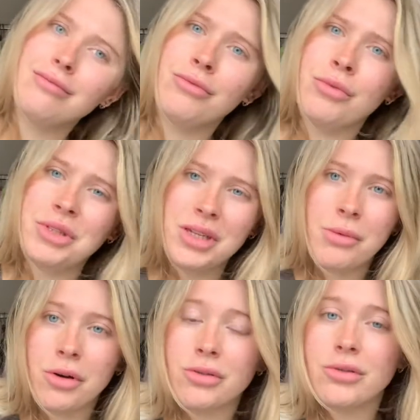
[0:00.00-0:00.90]
more because I'm
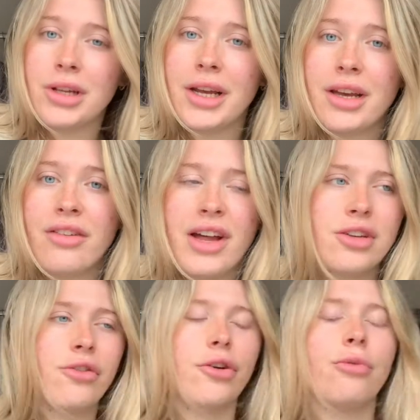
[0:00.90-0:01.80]
old, like I've had a
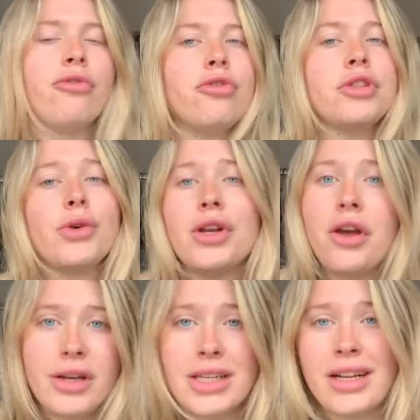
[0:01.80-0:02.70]
coil before so I know
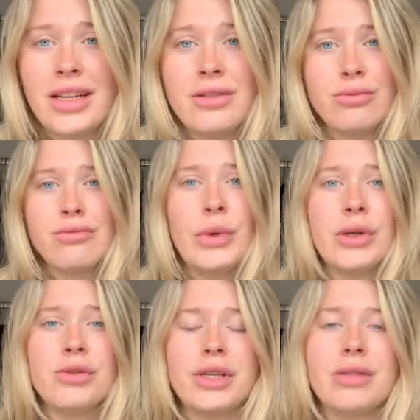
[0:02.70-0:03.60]
exactly
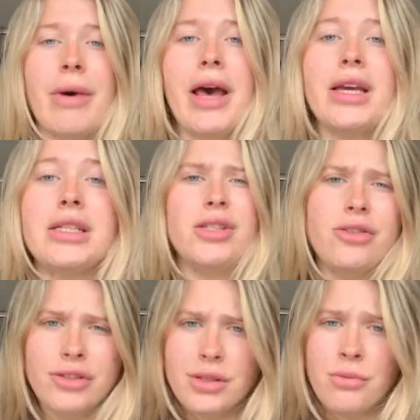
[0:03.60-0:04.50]
what to expect. I just
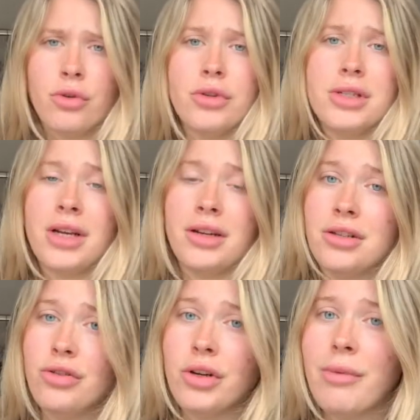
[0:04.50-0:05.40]
thought it's important to kind of
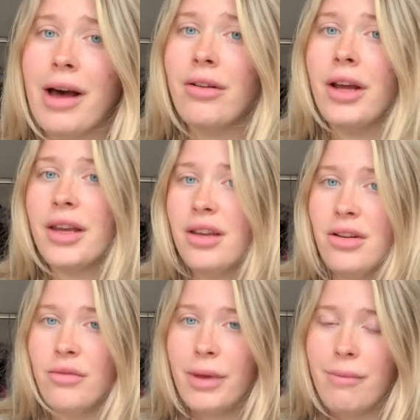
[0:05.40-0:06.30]
talk about like
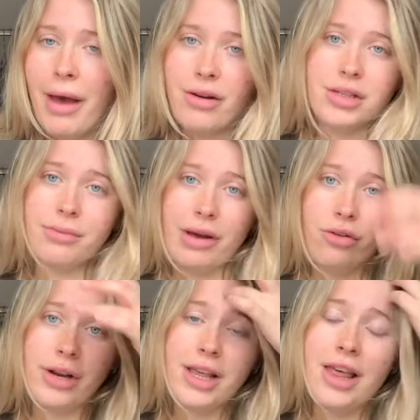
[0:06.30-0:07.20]
not be embarrassed about
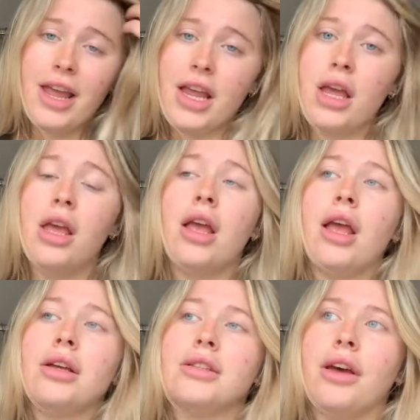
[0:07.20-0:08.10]
or anything.
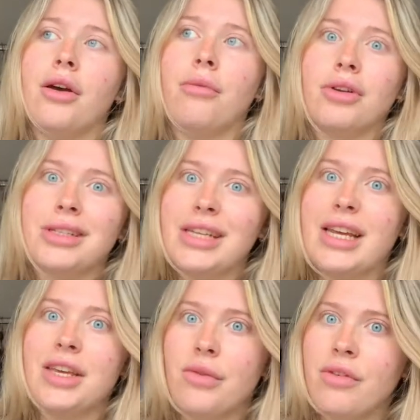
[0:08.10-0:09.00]
So I'm not going to
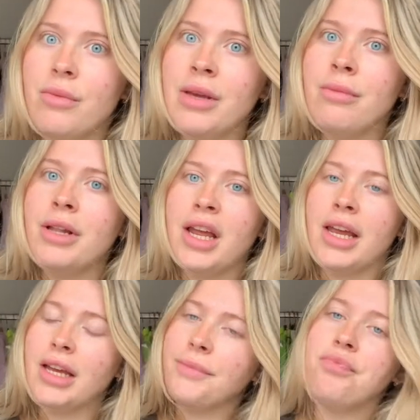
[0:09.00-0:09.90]
take you with me but
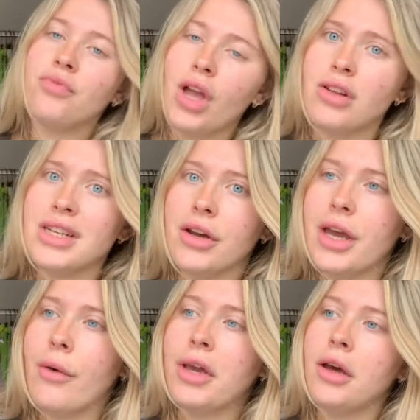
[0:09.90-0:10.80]
like I'll tell you
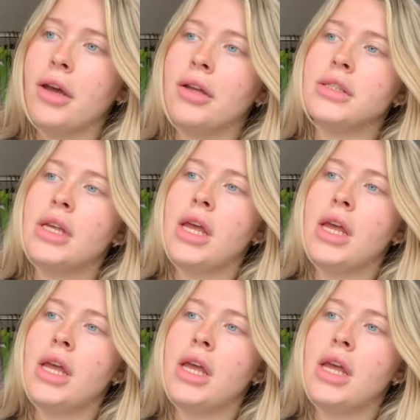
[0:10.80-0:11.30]
how it goes.